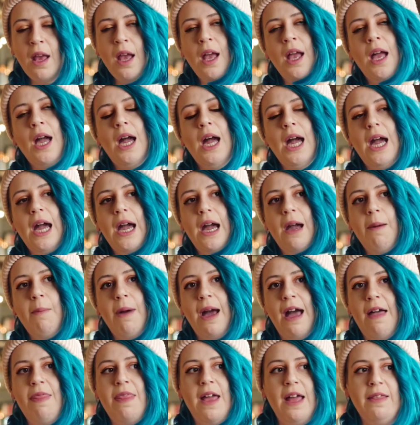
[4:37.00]

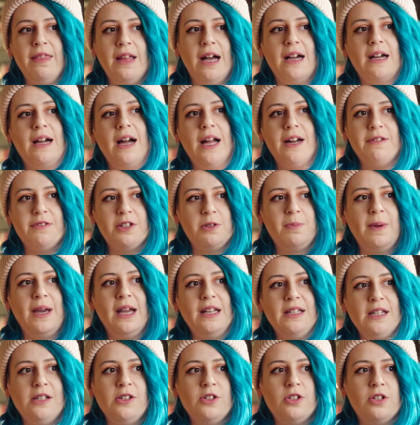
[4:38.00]
and then that kind of
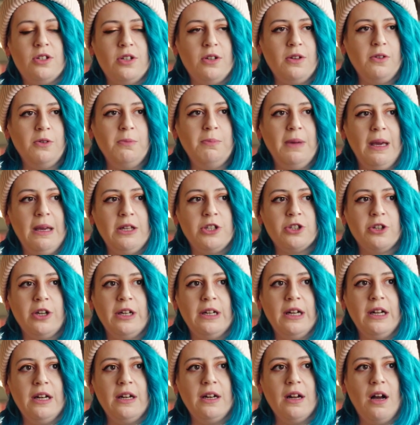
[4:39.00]
spurred into me
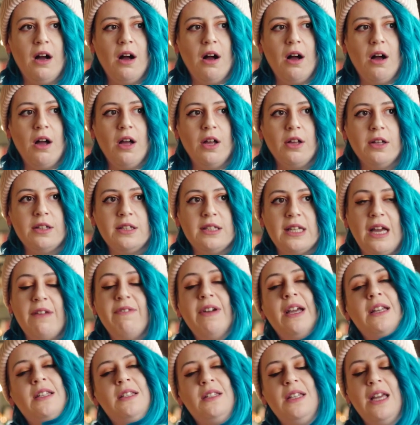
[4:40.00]
joining our
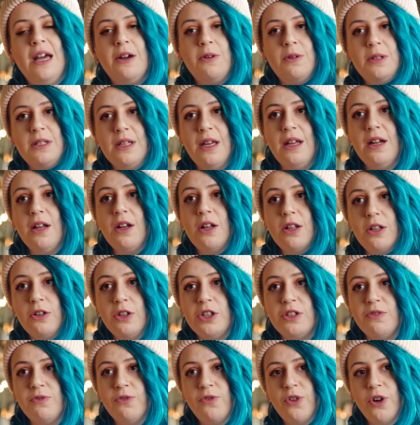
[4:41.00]
Diversity, Equity and
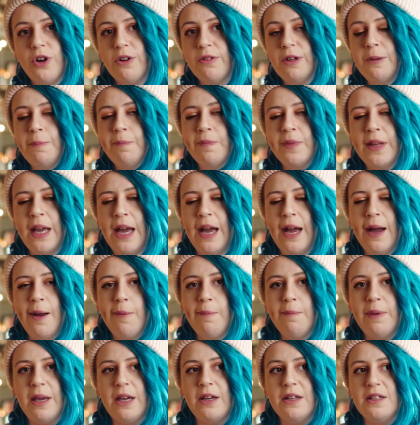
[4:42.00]
Inclusion Forum,
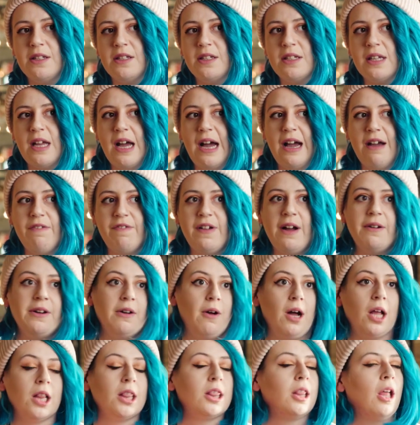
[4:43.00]
because I found
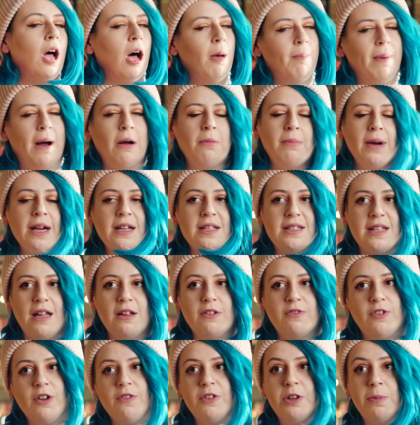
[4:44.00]
out a lot about
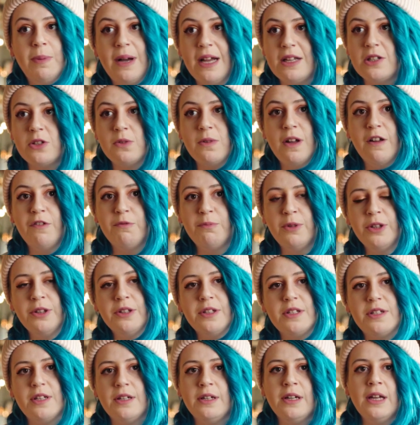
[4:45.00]
myself over the past 12
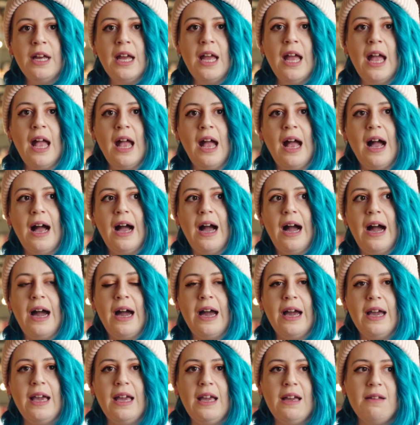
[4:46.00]
months, and
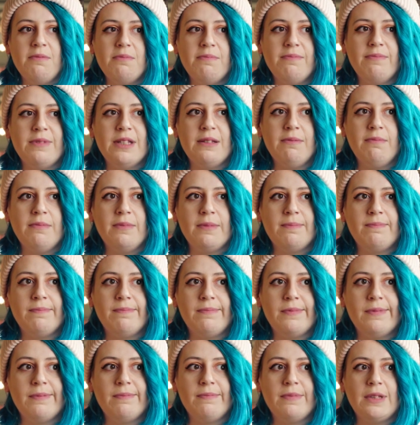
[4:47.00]
I
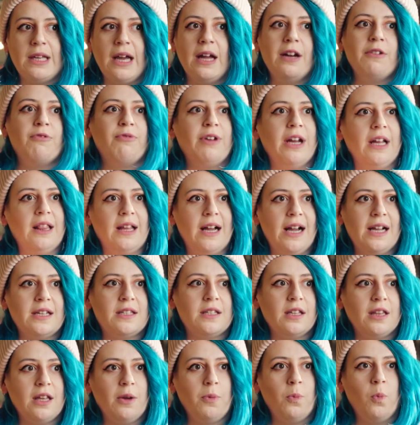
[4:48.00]
kind of
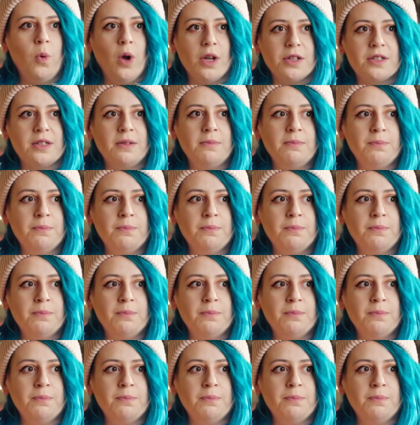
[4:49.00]
realised that there wasn't